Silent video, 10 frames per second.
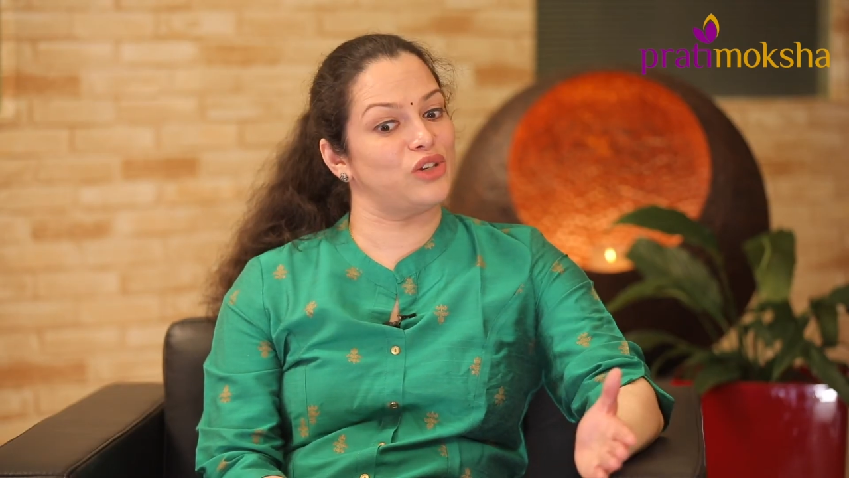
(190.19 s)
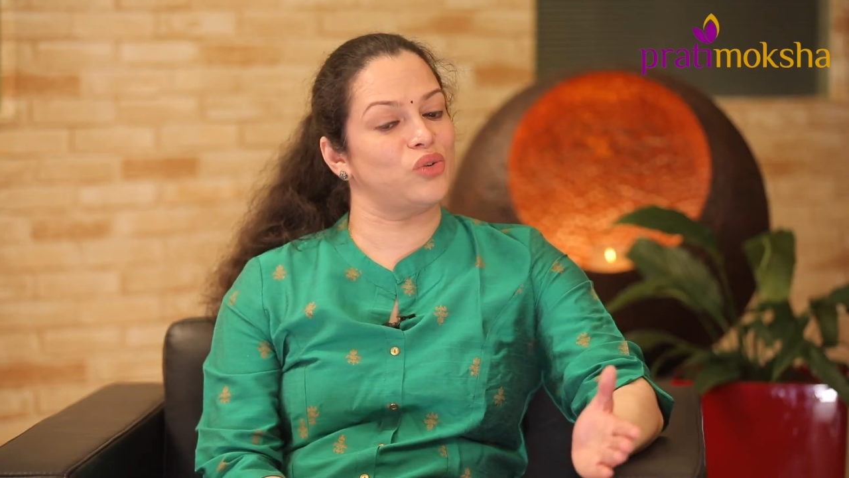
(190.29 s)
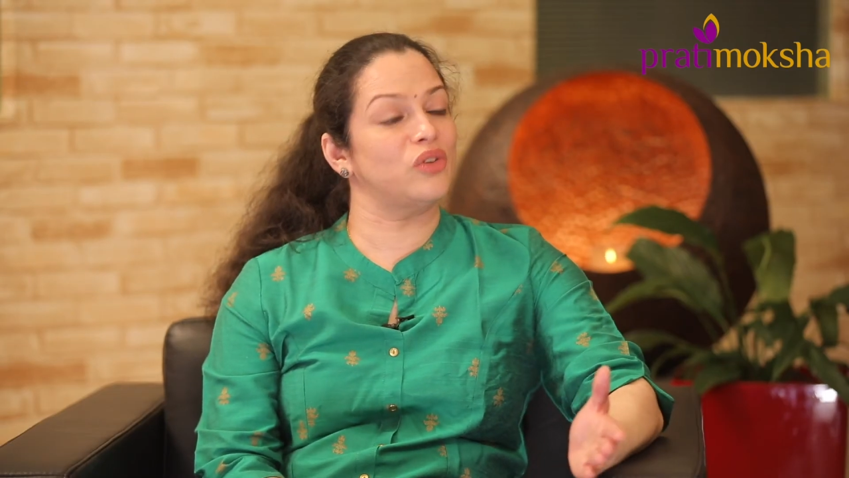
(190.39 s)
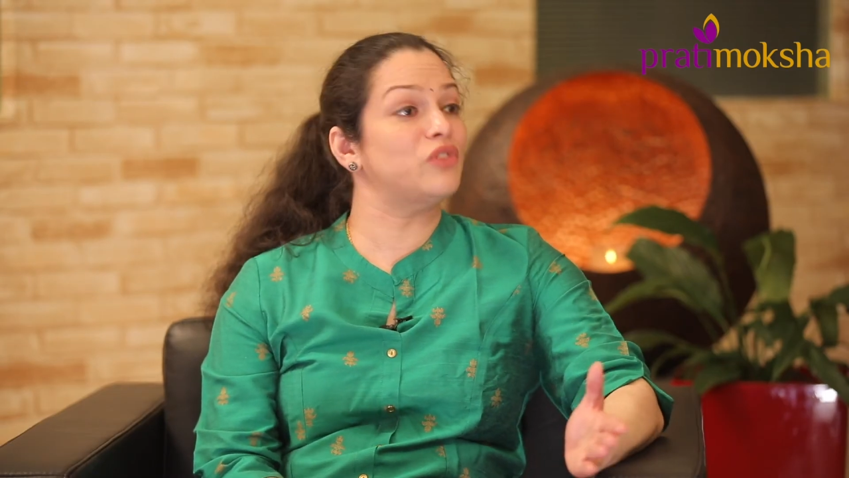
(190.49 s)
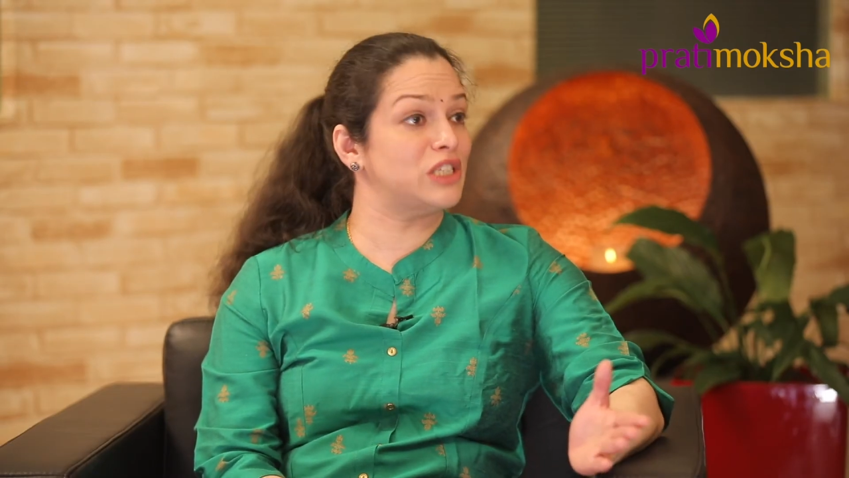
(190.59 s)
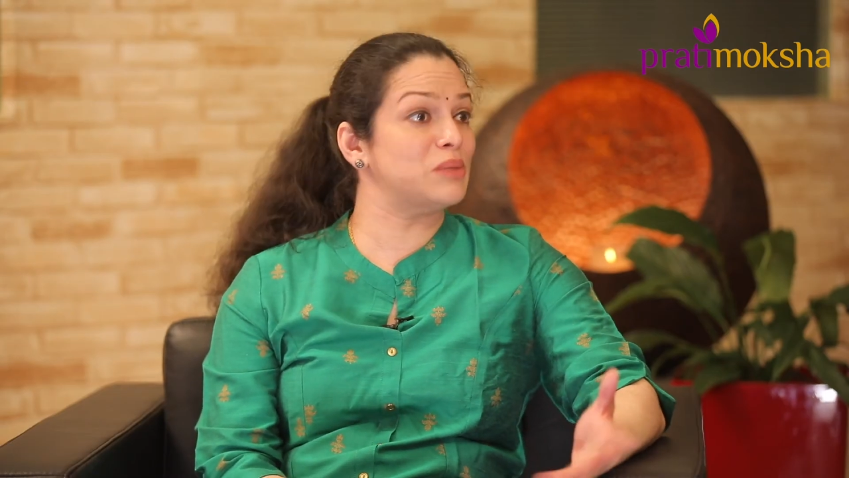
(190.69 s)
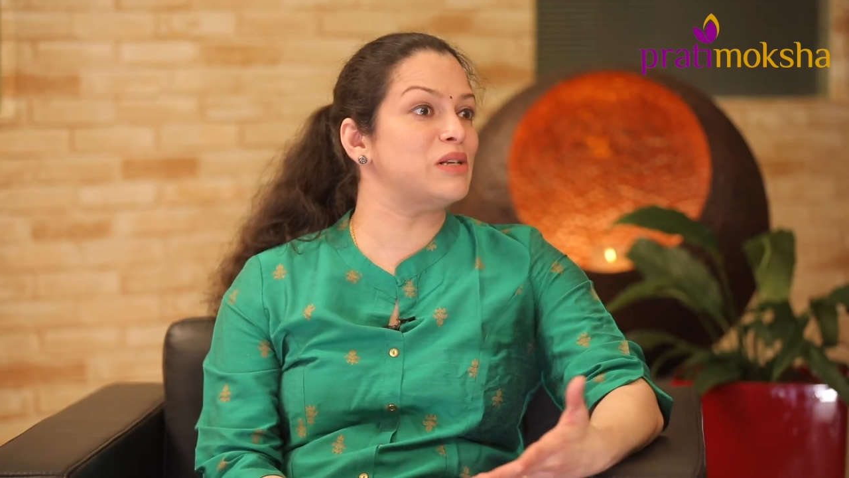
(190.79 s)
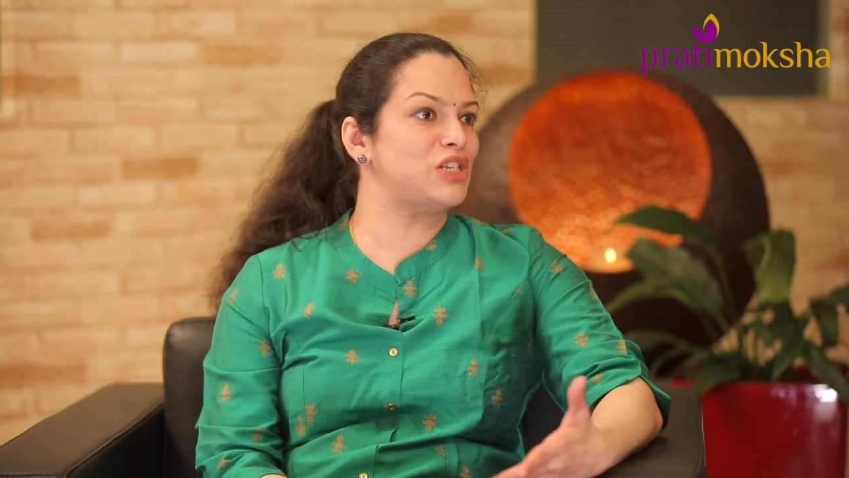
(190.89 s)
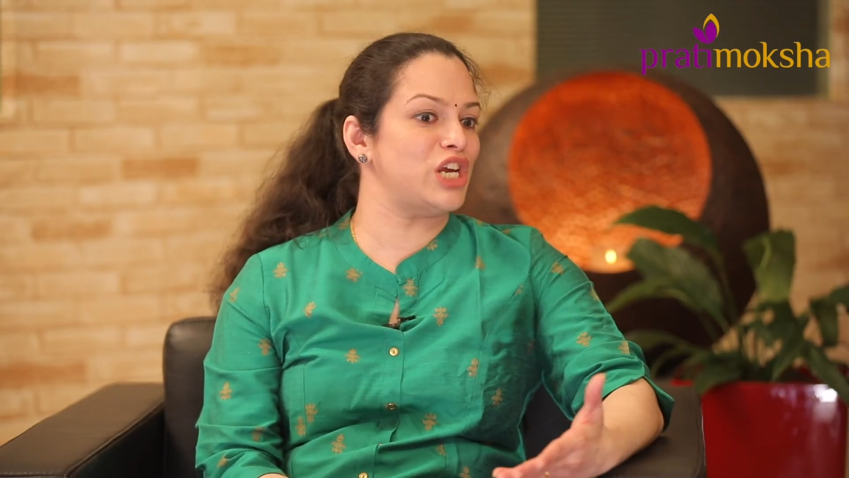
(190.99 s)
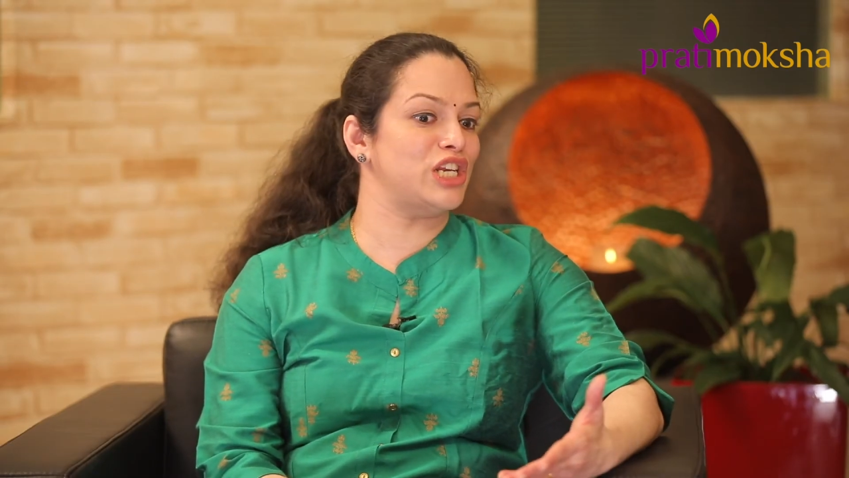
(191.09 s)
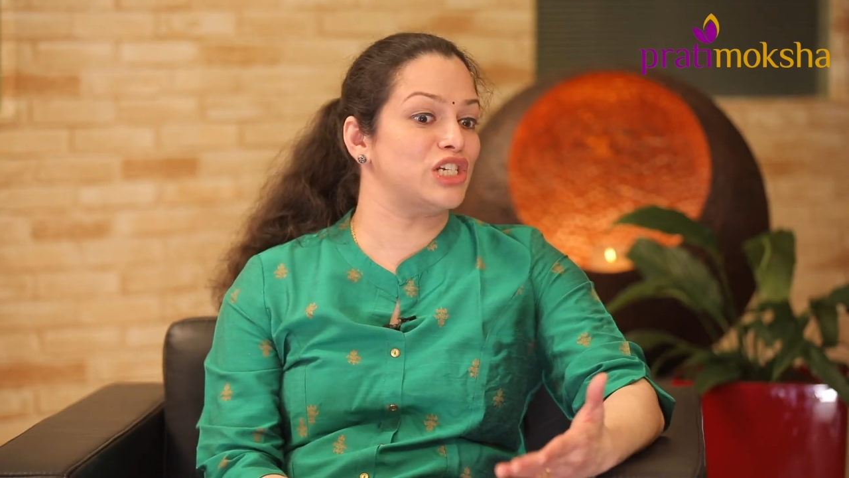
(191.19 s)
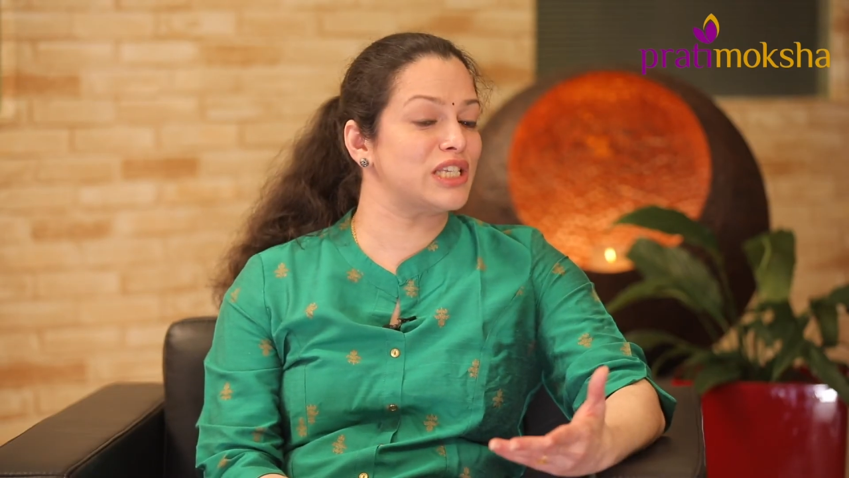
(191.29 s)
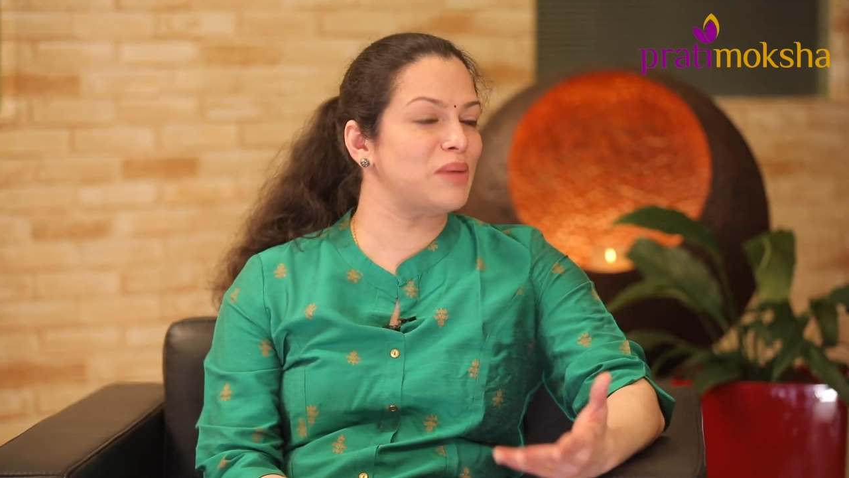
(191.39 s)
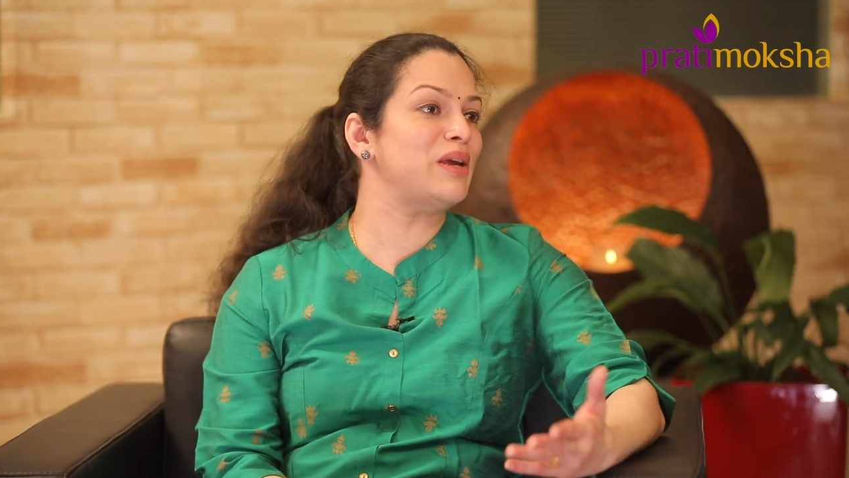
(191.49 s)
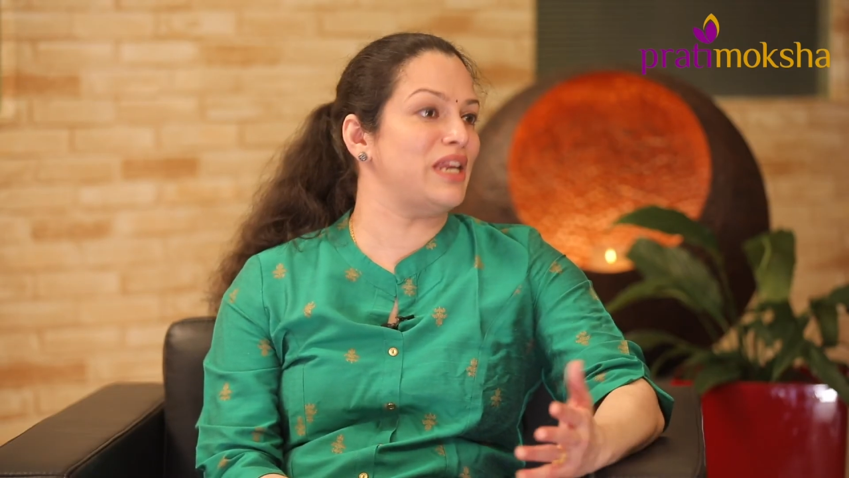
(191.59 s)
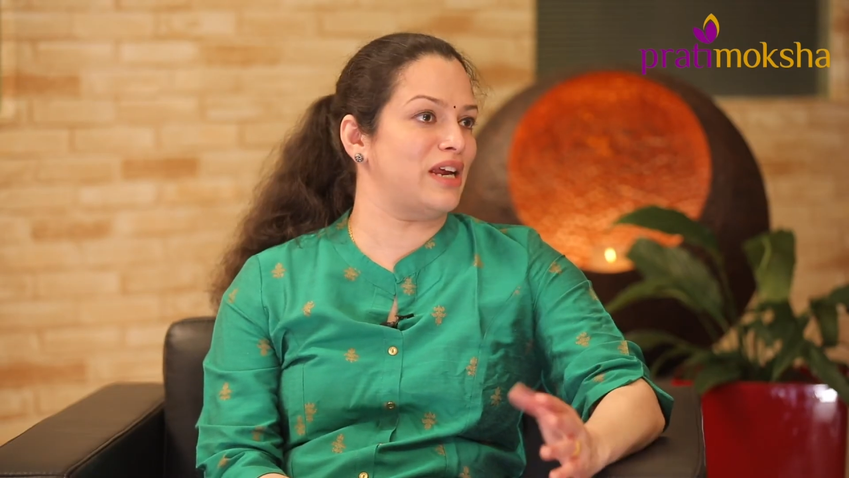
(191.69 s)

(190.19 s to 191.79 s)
visible changes, immediate